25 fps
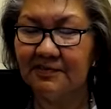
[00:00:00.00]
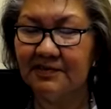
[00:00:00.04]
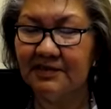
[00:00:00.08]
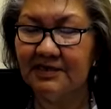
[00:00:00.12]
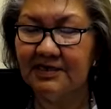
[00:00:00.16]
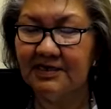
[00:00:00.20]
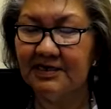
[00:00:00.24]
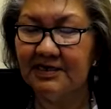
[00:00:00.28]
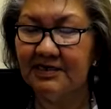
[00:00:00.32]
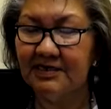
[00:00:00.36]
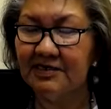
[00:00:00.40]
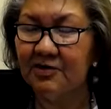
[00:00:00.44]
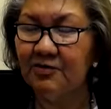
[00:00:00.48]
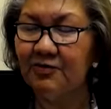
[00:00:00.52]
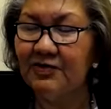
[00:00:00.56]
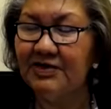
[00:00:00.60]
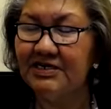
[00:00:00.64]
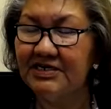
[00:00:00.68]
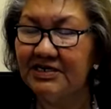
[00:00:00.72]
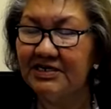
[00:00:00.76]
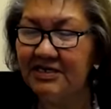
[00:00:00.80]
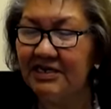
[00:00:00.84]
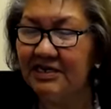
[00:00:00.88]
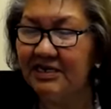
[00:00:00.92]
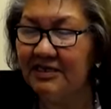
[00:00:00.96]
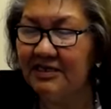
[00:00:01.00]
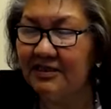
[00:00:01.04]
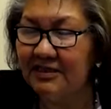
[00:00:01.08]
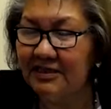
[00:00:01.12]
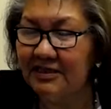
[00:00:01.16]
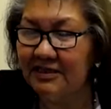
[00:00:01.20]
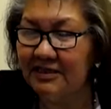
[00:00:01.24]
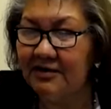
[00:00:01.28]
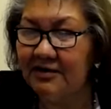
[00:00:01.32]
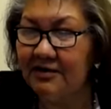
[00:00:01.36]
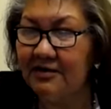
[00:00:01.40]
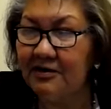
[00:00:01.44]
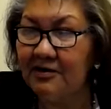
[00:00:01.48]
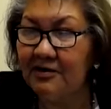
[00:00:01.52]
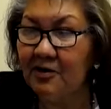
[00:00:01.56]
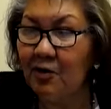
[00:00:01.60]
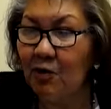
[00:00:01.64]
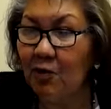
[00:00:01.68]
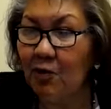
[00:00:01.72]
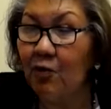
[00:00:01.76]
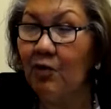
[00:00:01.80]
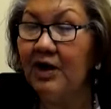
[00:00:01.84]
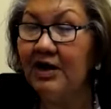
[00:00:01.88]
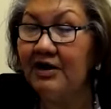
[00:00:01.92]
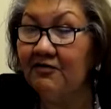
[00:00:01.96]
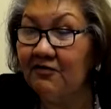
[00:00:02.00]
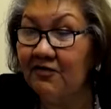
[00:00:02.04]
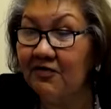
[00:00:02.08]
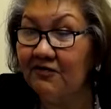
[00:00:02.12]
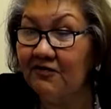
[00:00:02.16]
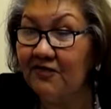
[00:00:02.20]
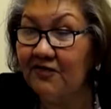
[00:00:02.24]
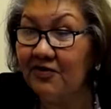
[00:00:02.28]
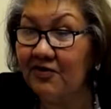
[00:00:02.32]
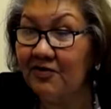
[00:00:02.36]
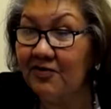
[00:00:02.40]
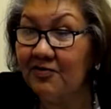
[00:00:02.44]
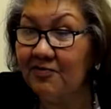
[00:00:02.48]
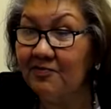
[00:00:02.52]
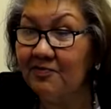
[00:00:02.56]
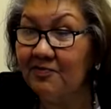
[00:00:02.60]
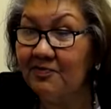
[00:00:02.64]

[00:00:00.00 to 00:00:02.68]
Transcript: the Uinta and the White River.